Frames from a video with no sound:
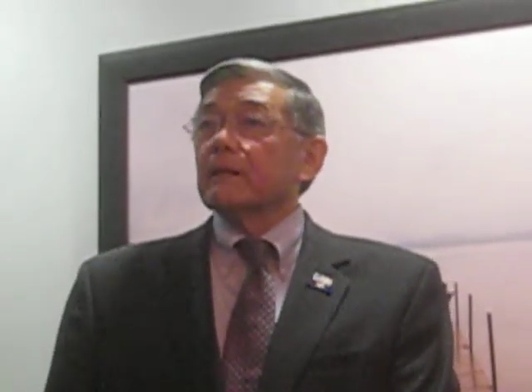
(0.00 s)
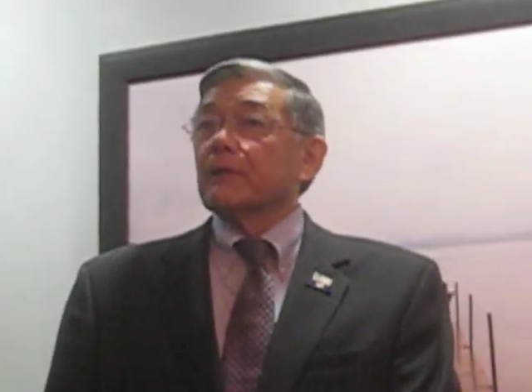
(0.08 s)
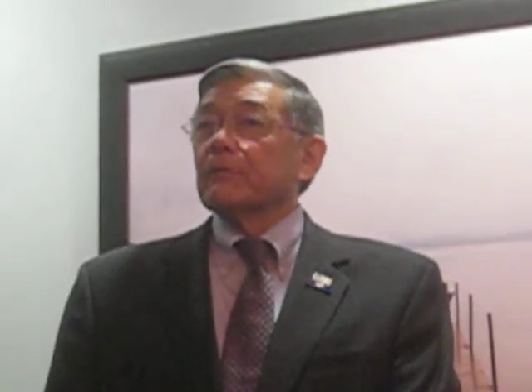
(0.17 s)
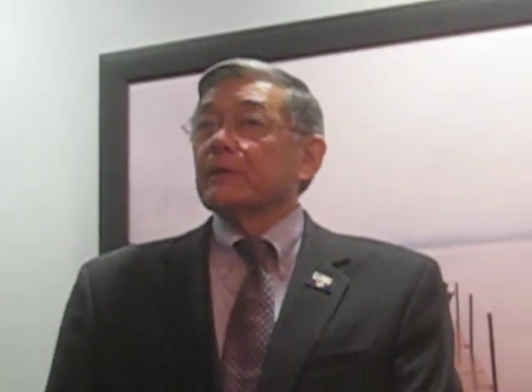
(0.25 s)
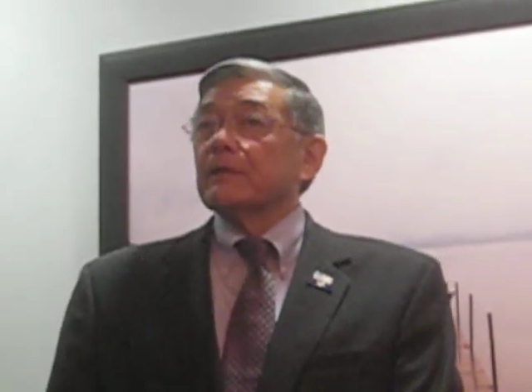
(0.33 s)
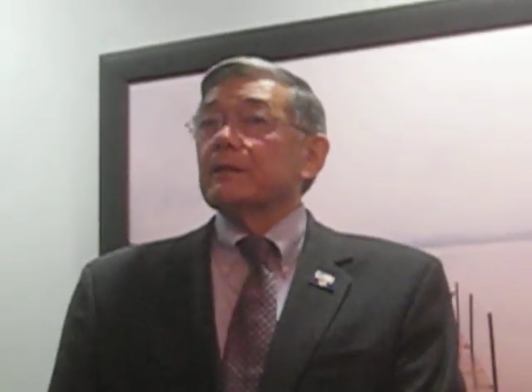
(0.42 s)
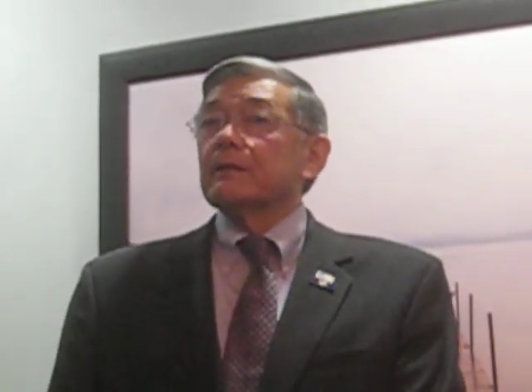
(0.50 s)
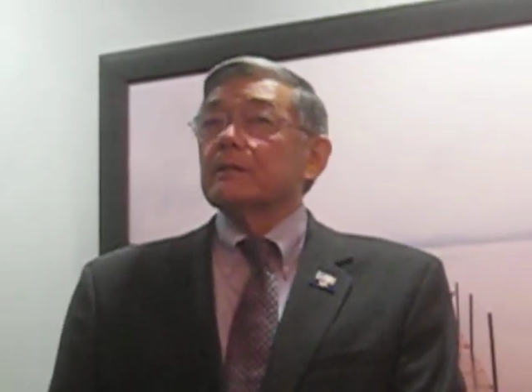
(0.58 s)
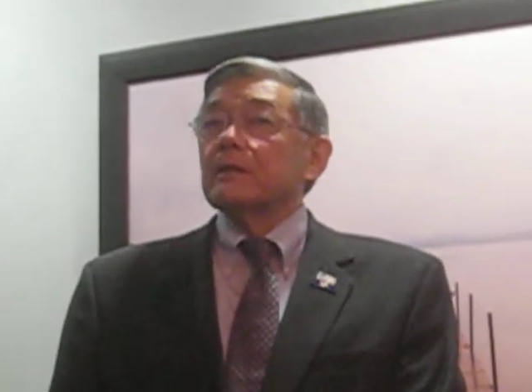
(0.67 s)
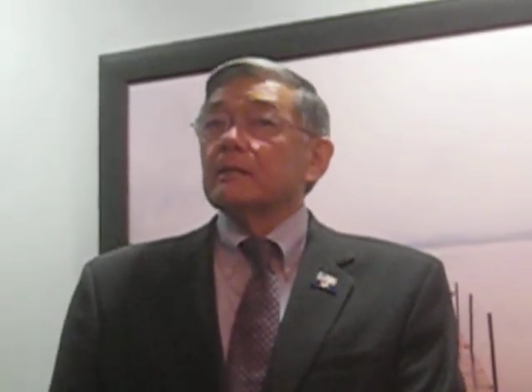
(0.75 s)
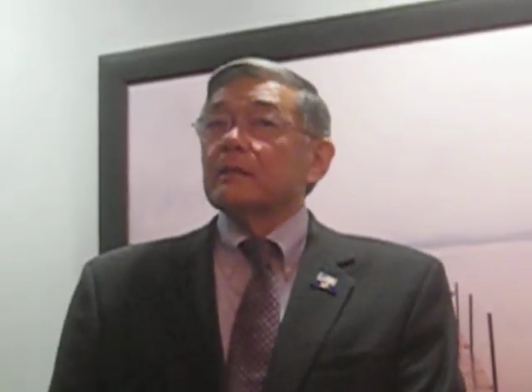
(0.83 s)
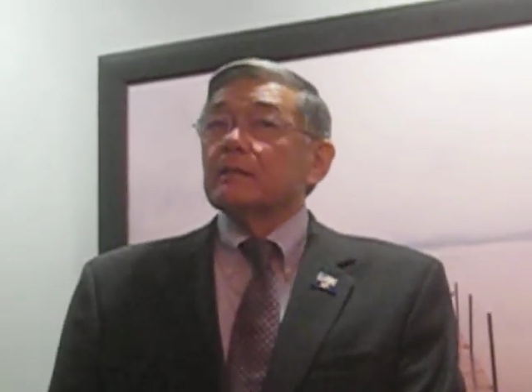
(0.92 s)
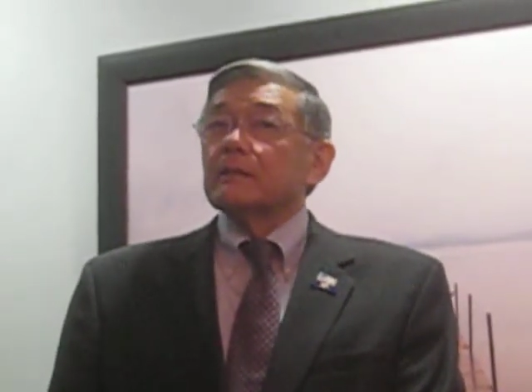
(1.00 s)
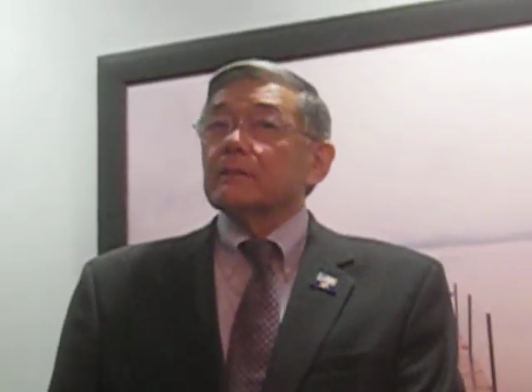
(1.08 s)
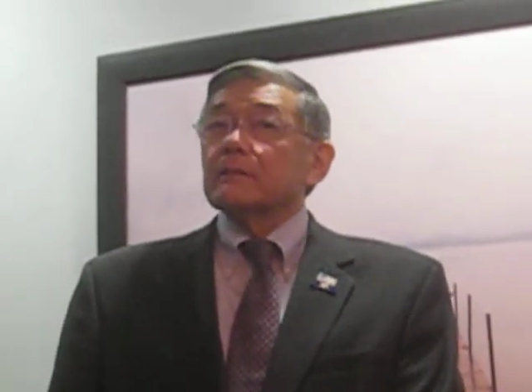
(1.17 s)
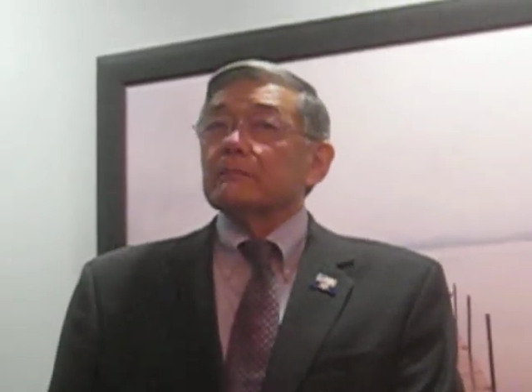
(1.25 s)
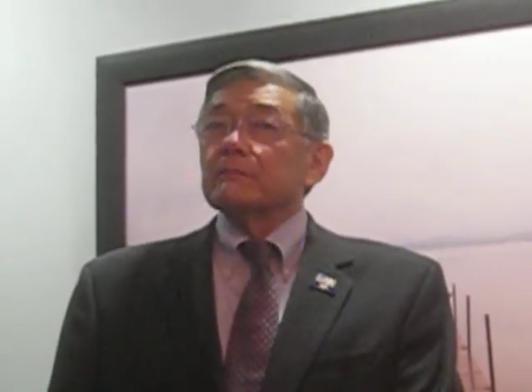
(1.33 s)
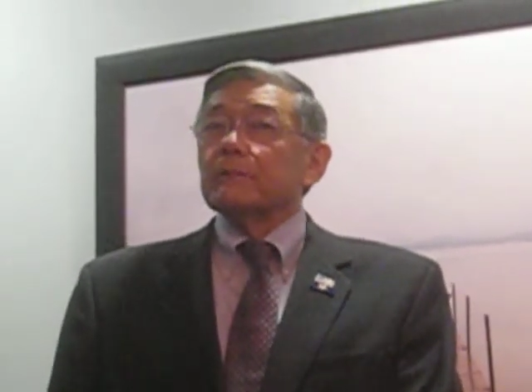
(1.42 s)
that we
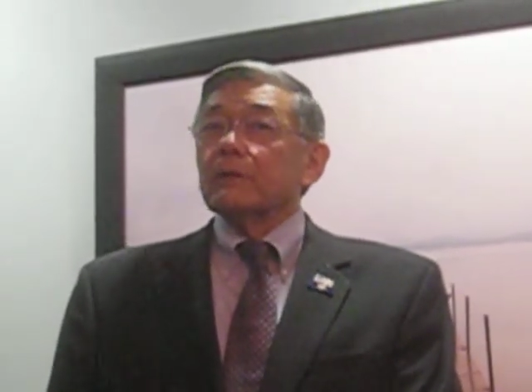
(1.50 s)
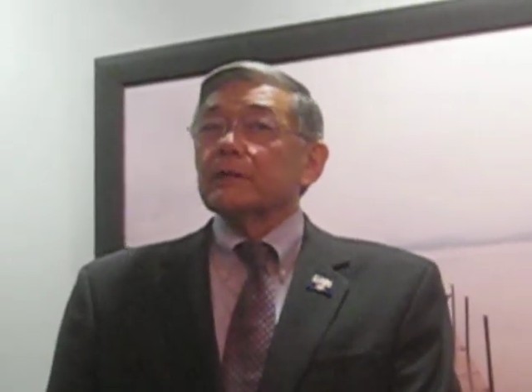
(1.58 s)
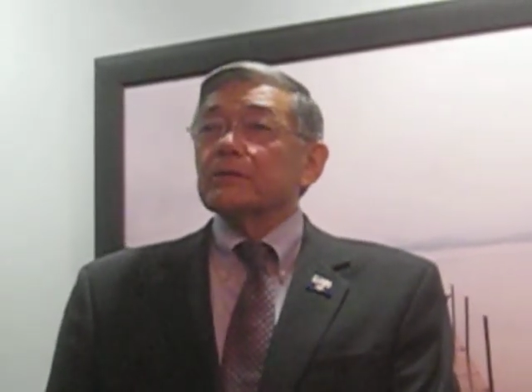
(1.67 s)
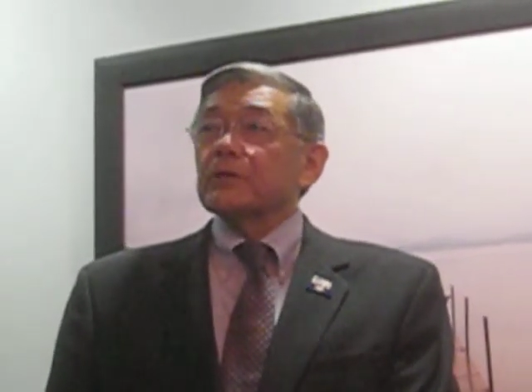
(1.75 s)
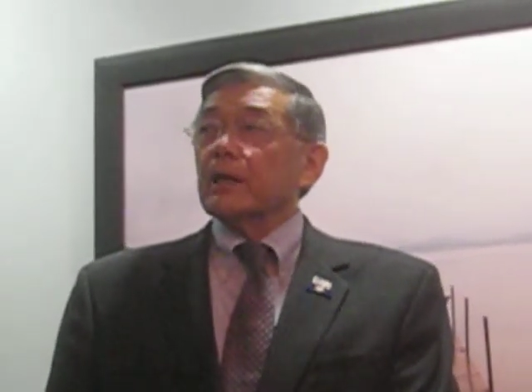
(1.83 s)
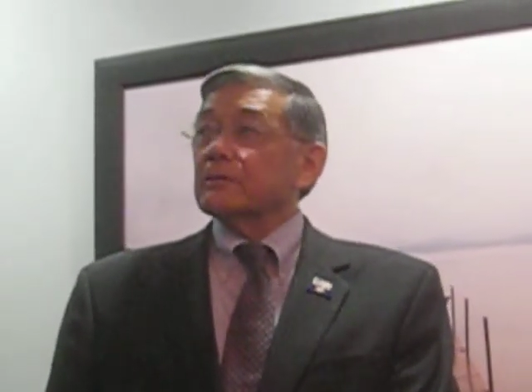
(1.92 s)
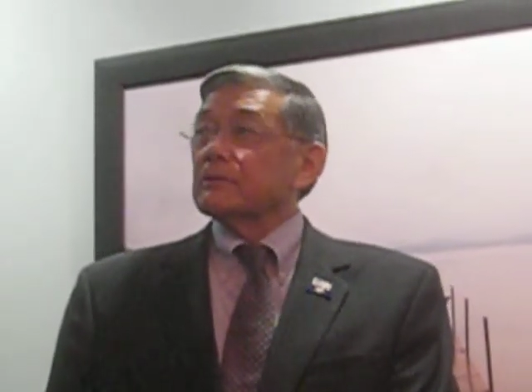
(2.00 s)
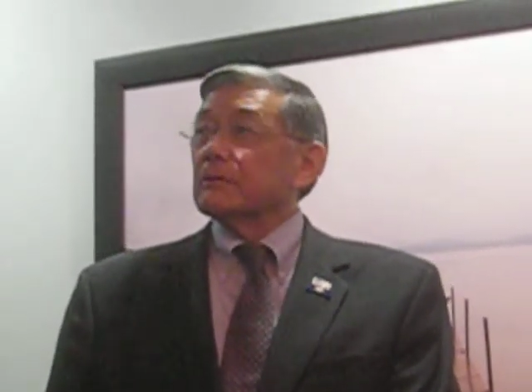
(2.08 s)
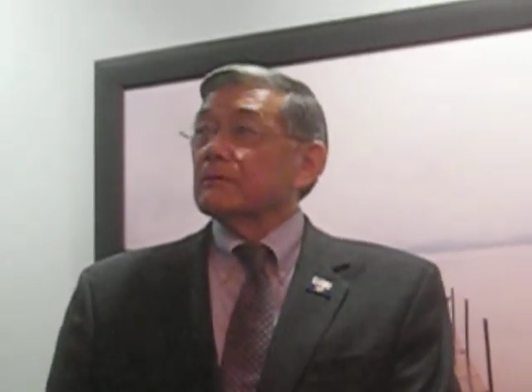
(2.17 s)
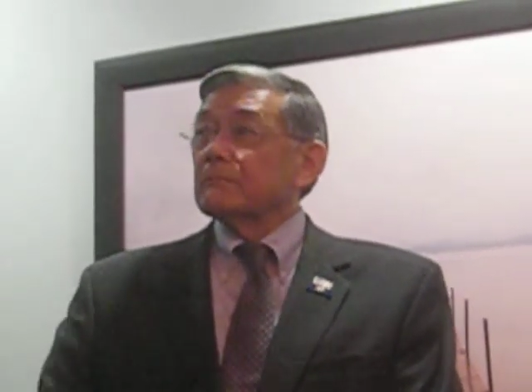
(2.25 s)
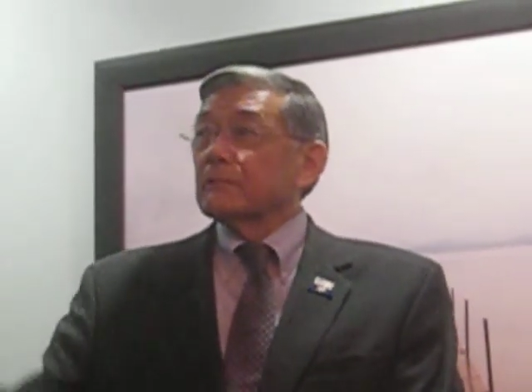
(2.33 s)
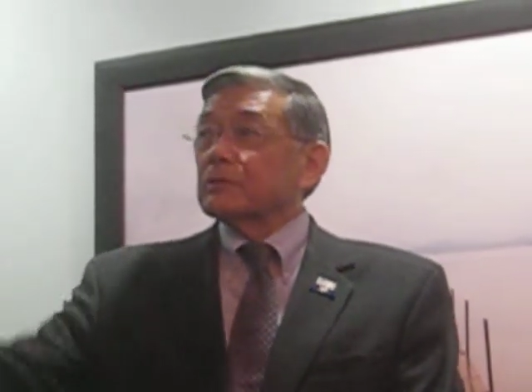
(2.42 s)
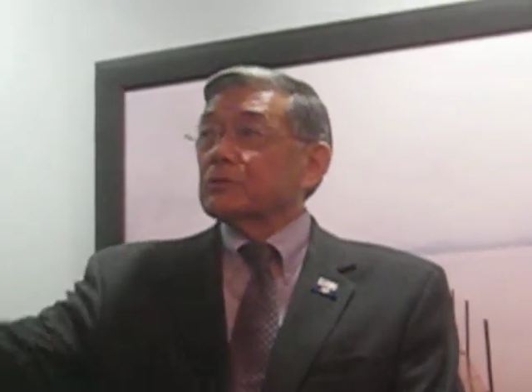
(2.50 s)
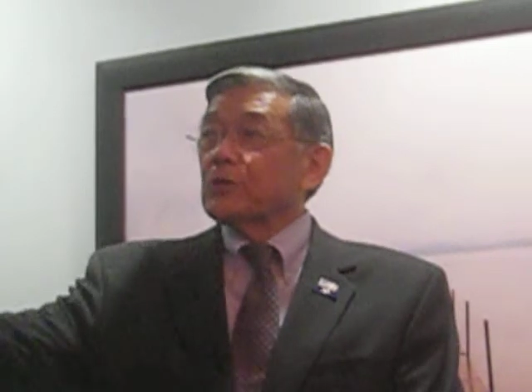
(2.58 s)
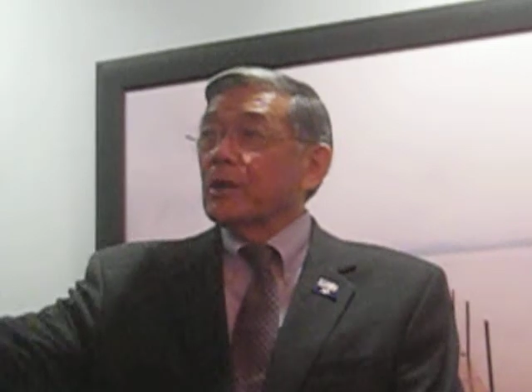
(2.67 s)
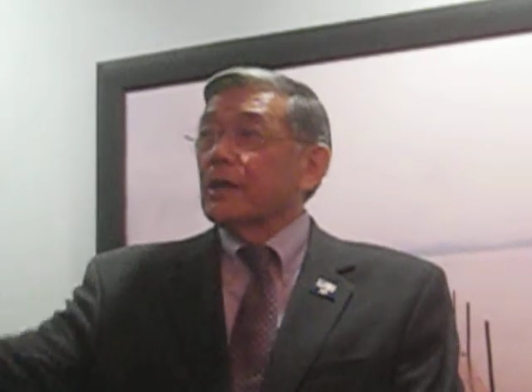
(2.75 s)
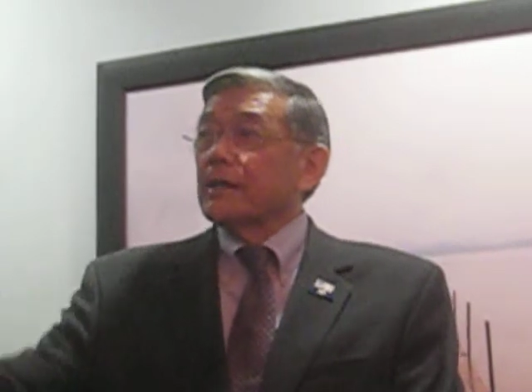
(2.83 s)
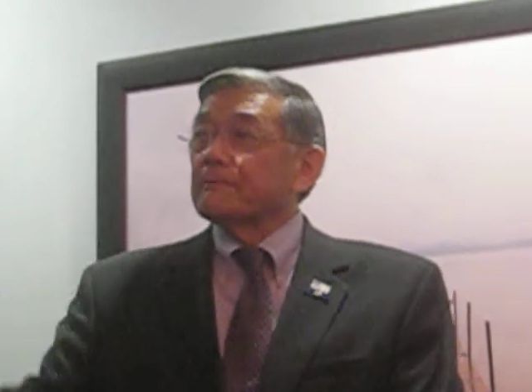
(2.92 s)
wrote a check to was
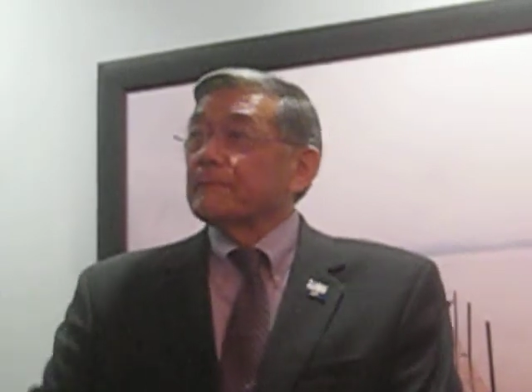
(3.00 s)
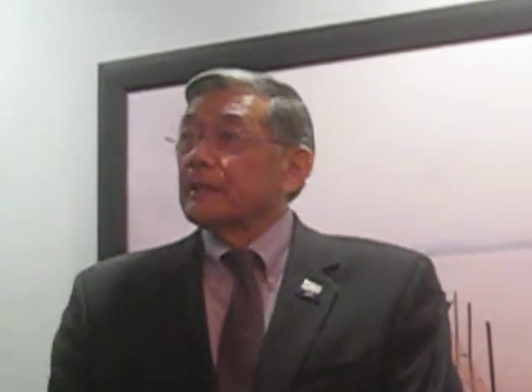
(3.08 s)
John.